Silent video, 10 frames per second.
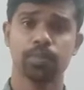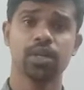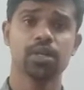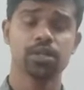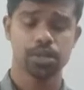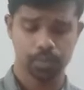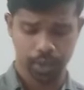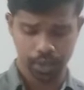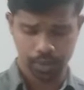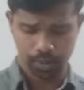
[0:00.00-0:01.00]
Perches
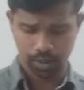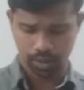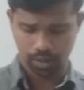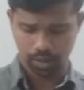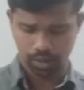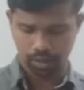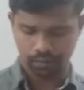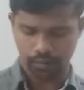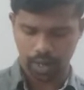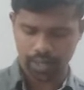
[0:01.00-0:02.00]
means
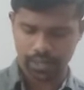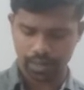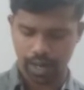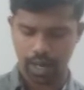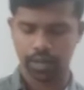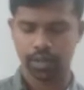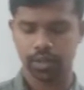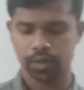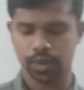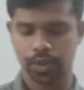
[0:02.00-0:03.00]
flies
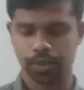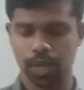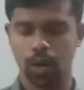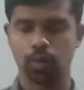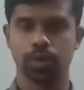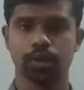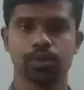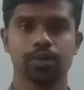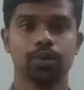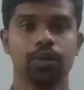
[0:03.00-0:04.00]
and sits down.
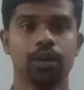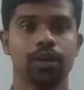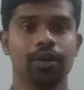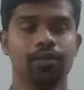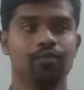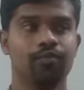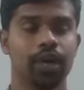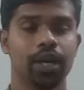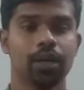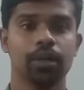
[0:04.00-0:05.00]
So
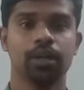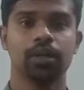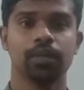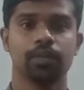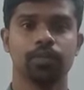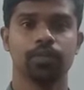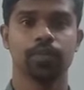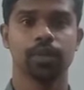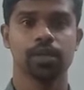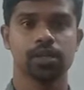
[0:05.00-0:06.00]
whenever
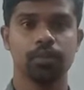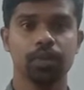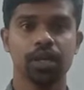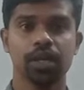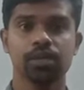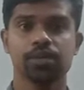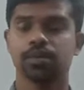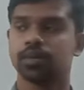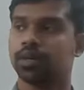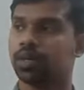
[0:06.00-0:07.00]
something
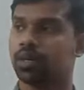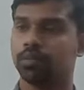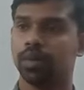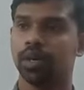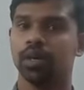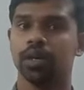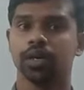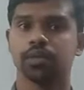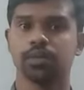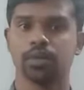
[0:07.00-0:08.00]
is
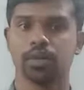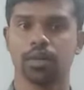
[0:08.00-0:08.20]
making us